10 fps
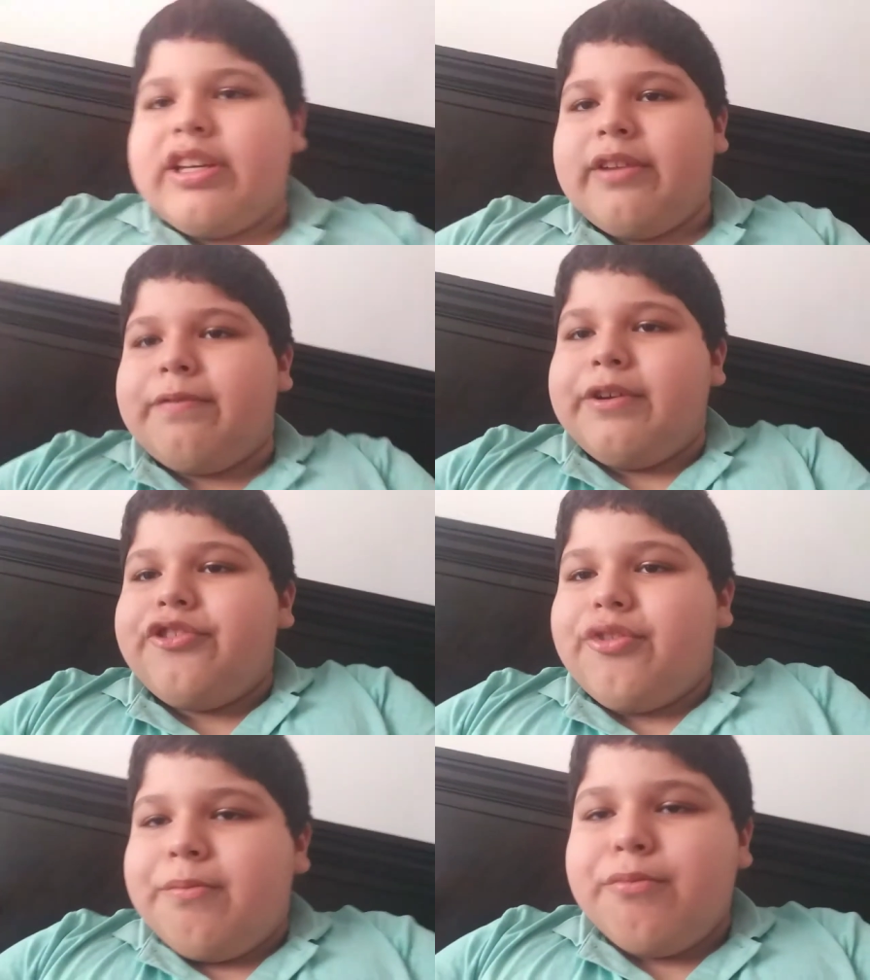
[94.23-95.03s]
can
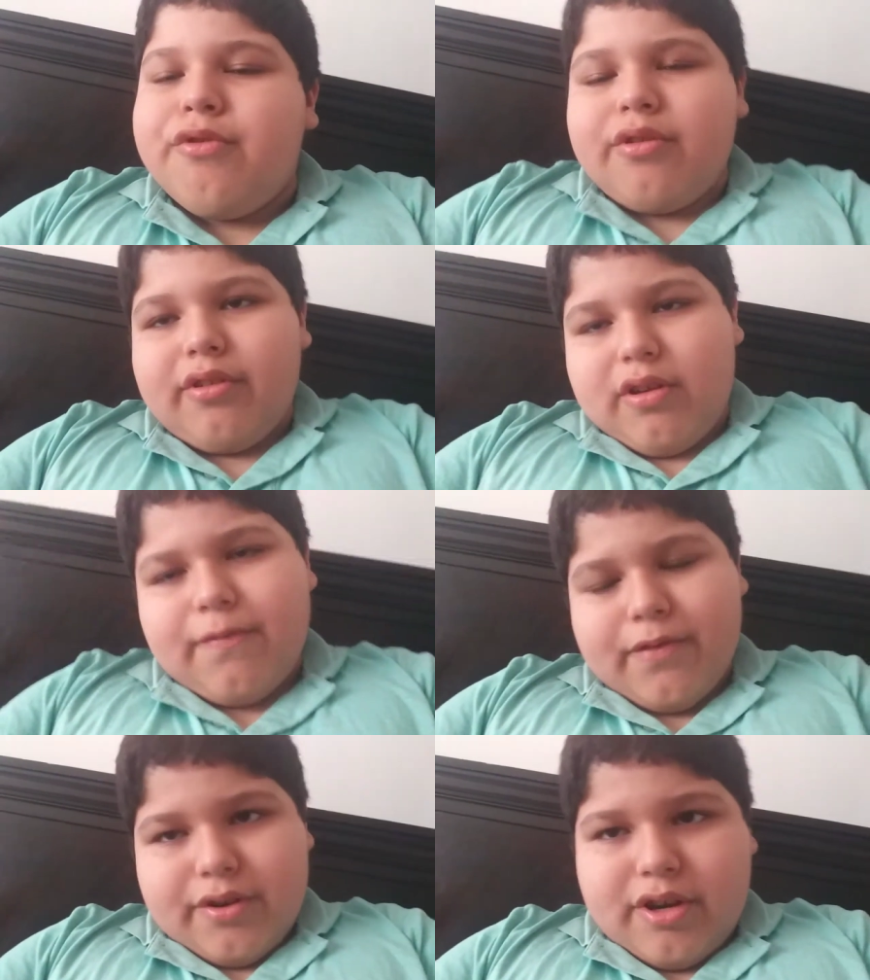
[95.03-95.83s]
feature more
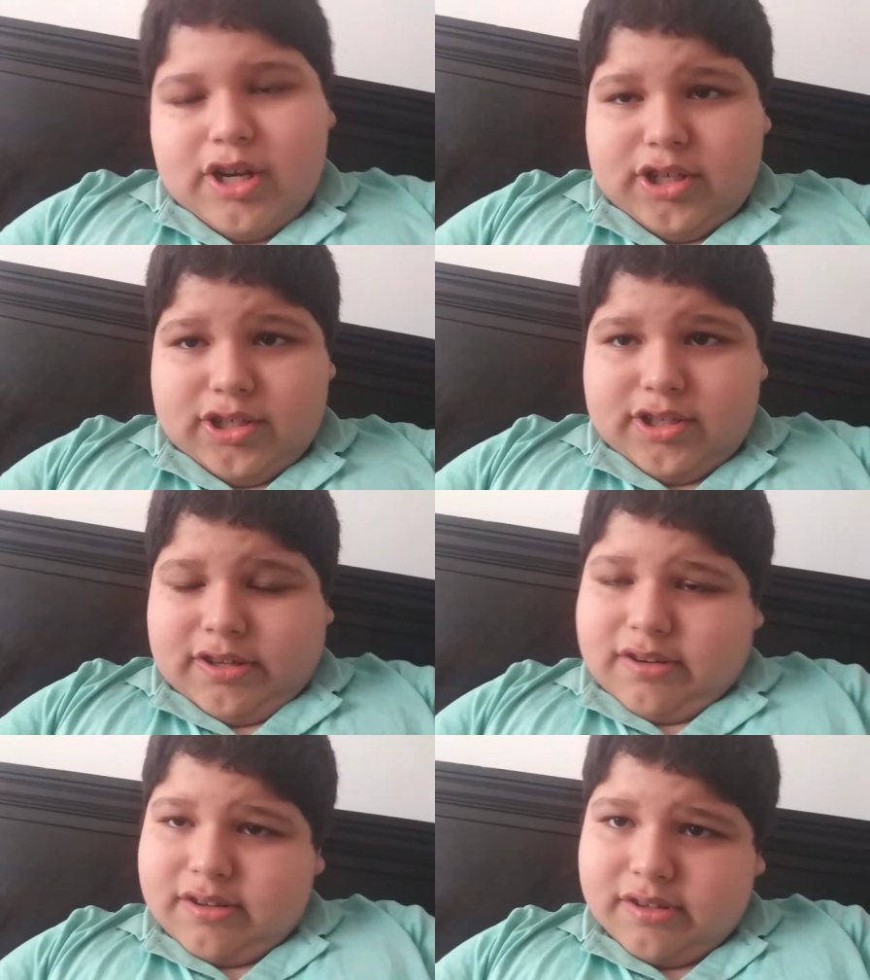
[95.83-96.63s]
of your
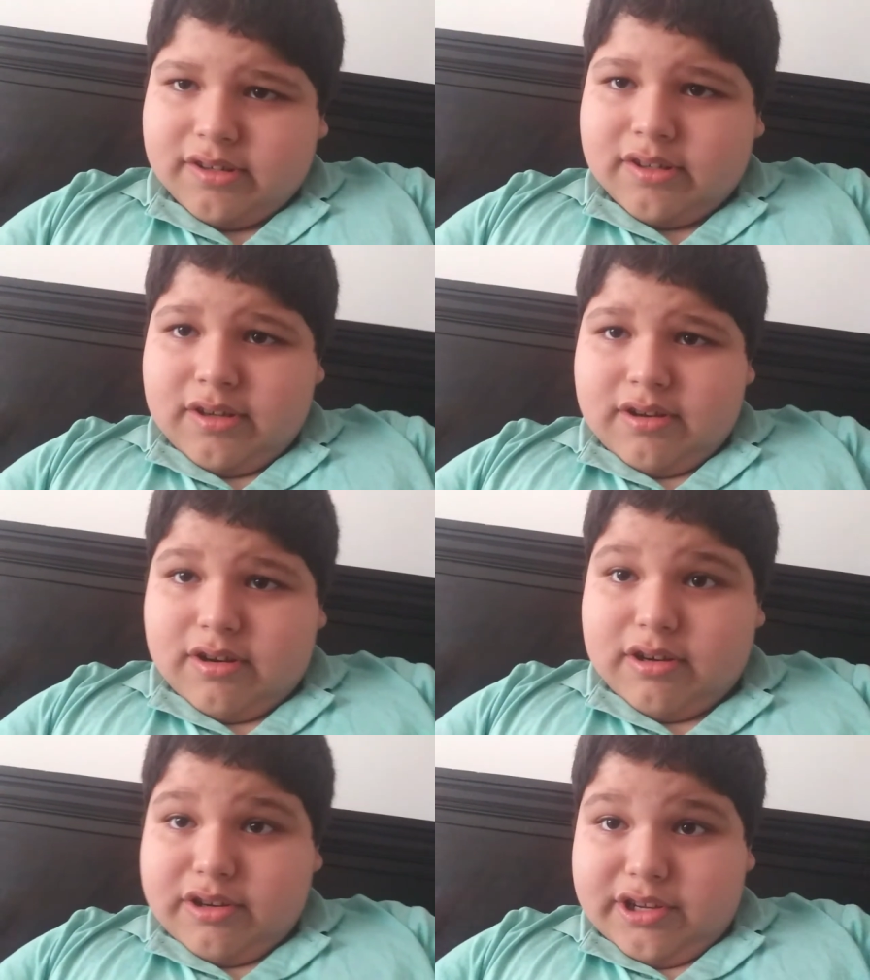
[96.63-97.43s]
content
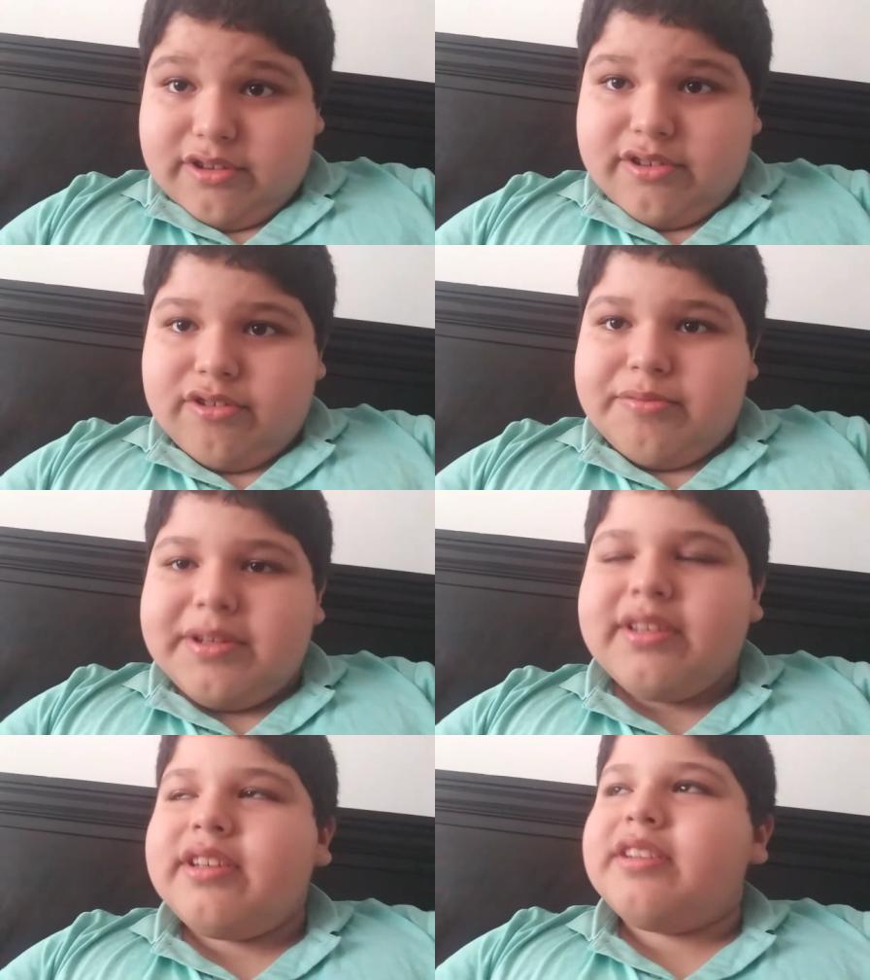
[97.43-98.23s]
on YouTube
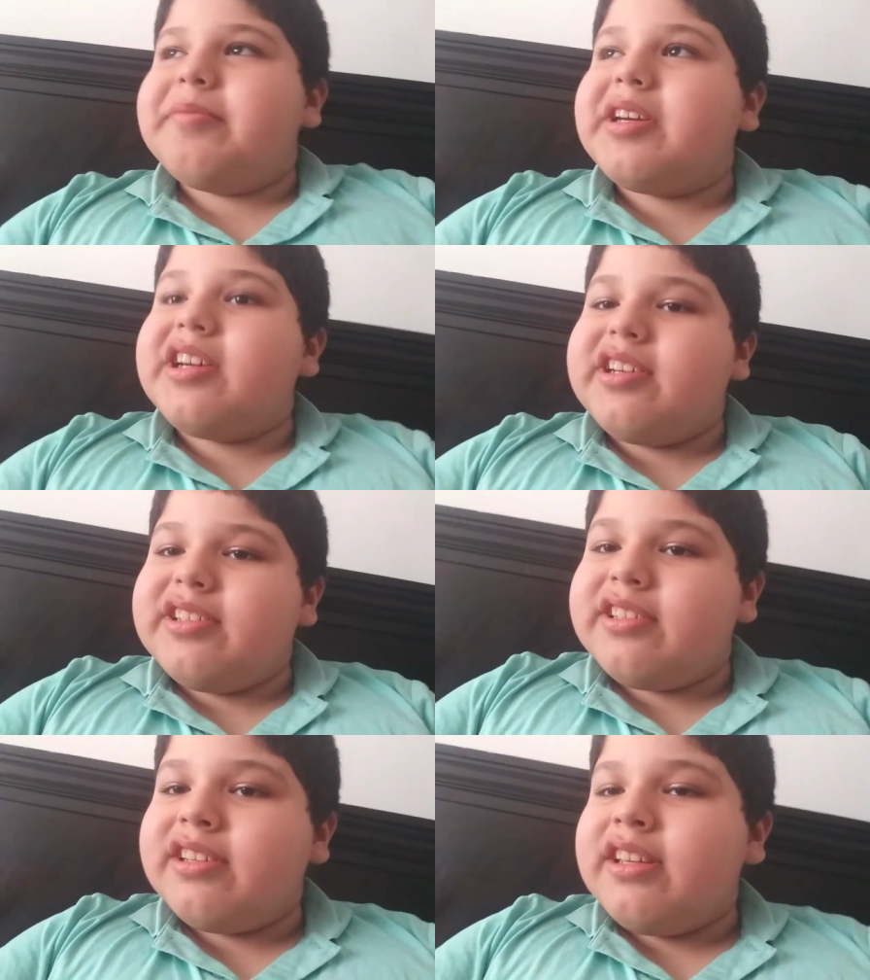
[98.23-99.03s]

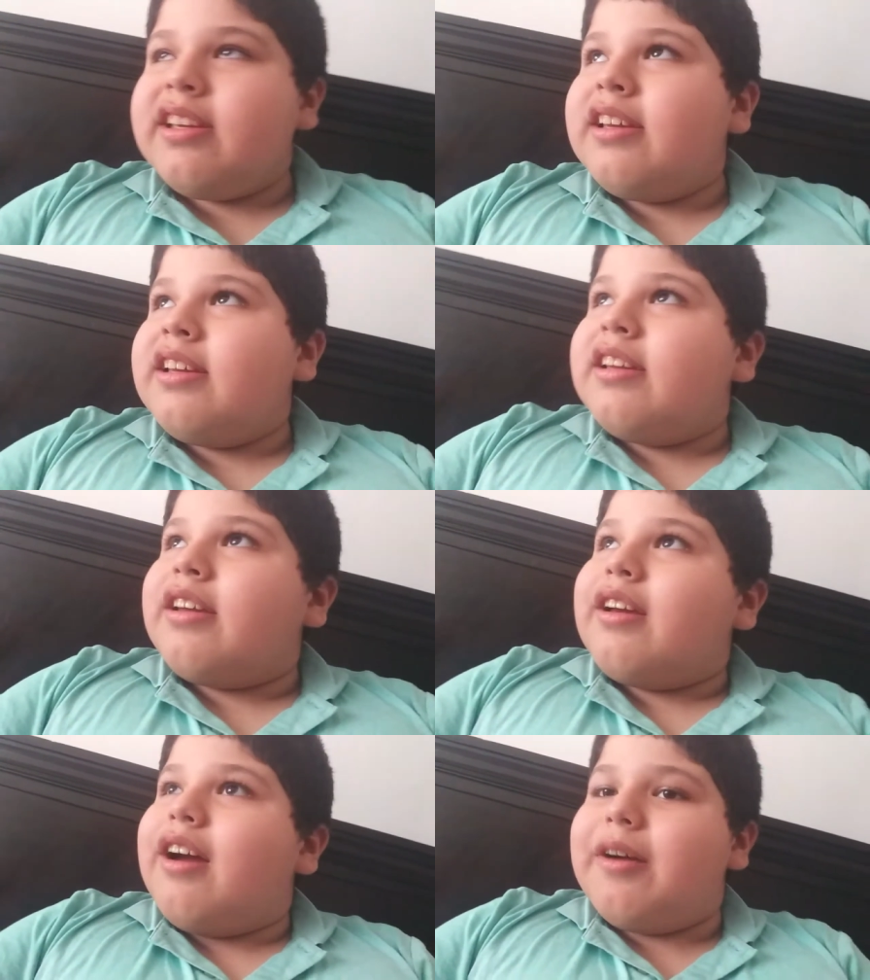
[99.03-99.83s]
because
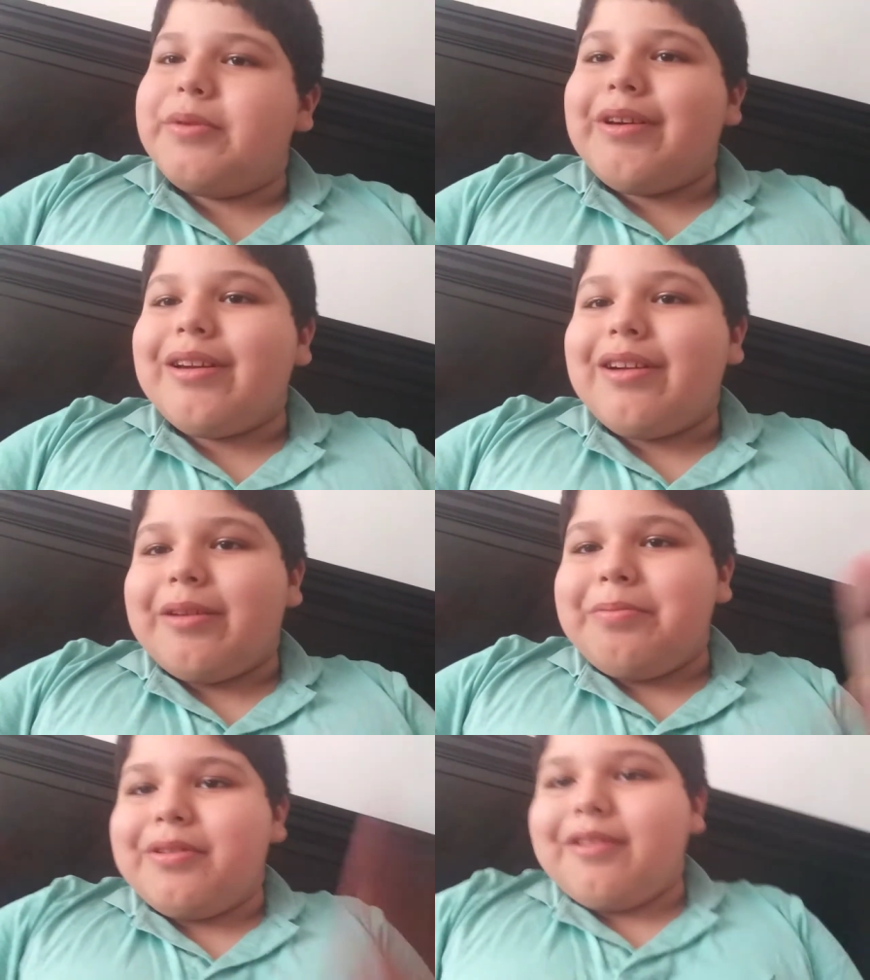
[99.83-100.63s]
um, you can
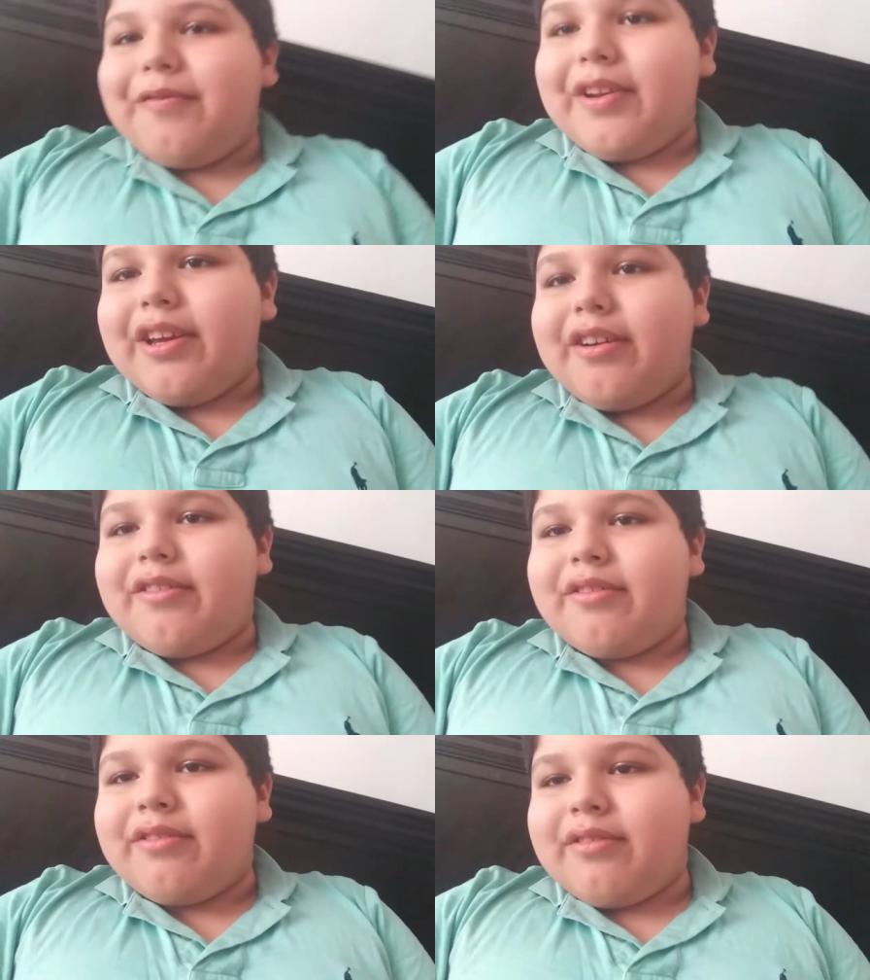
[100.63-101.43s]
like put a
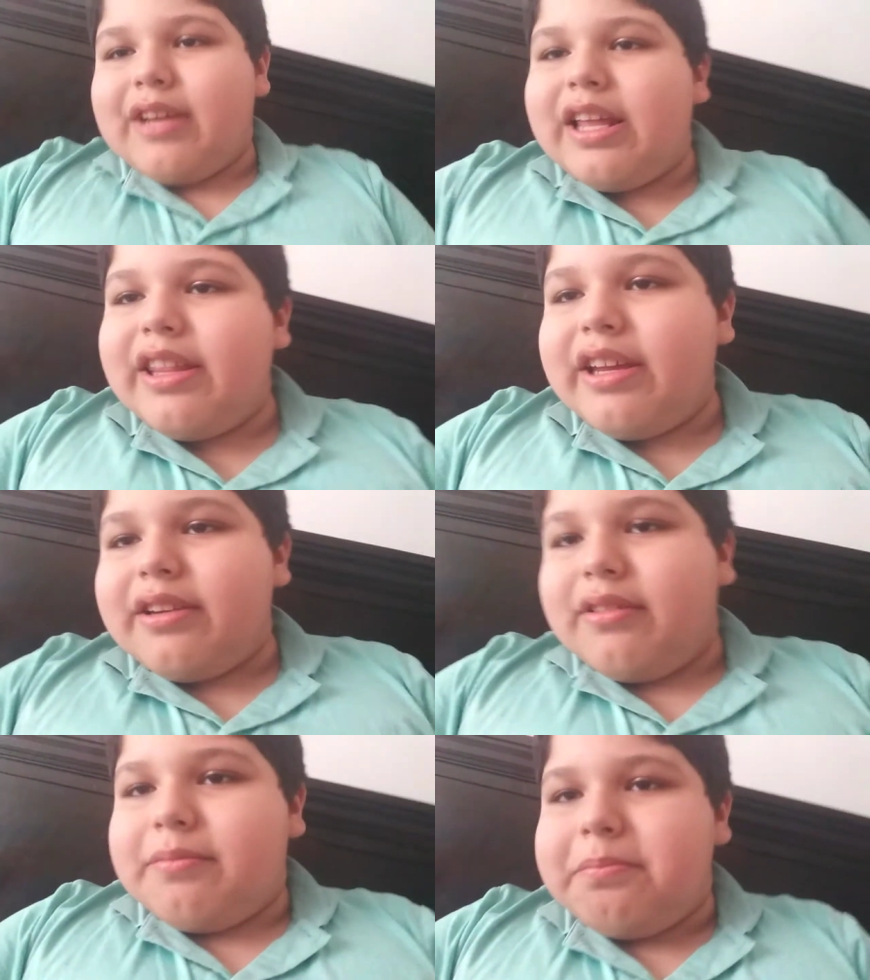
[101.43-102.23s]
video and
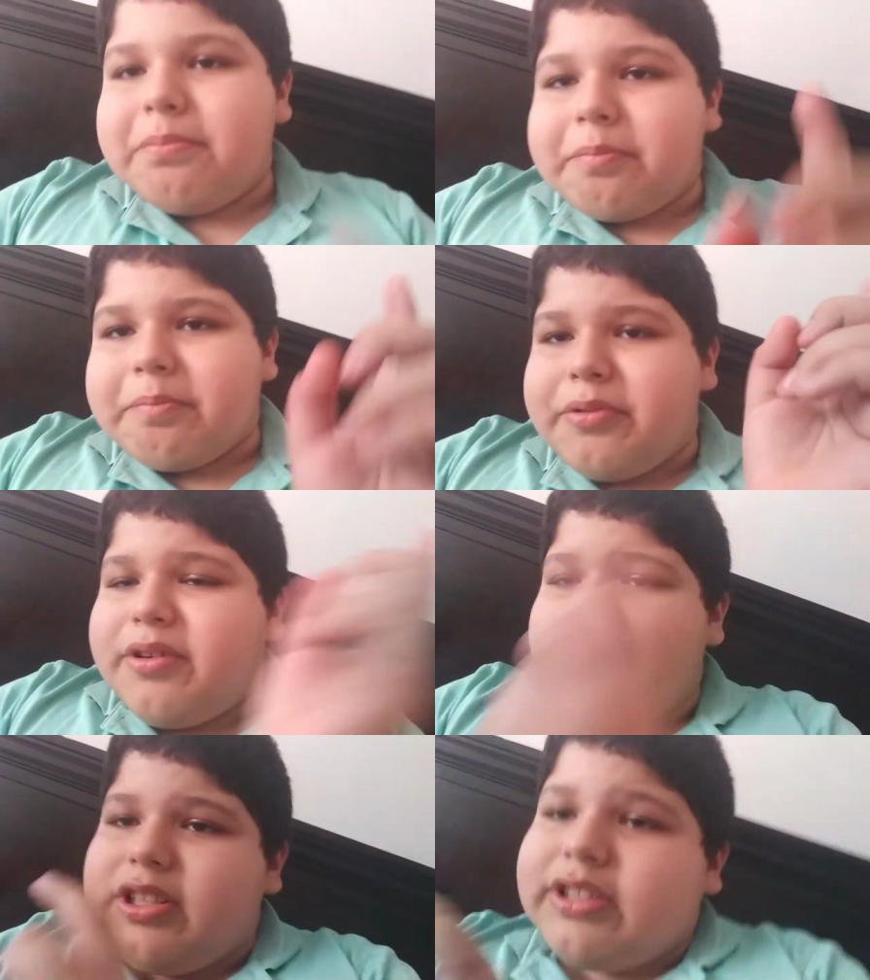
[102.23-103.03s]
then
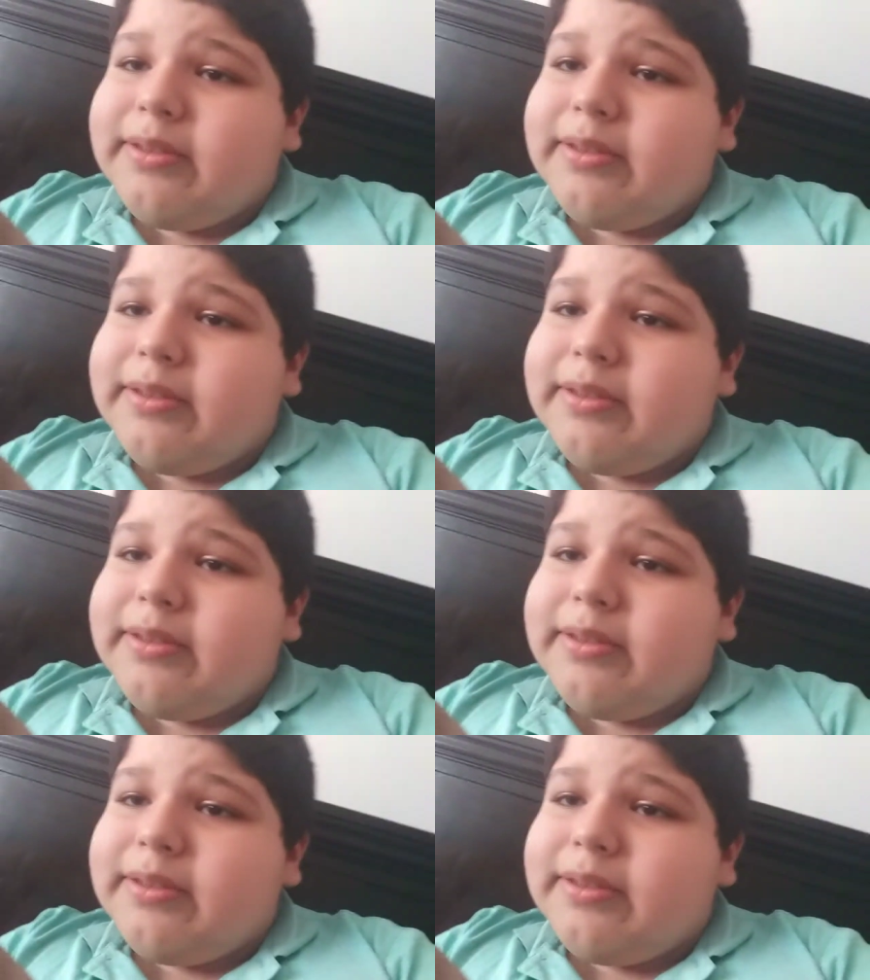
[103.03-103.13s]
put a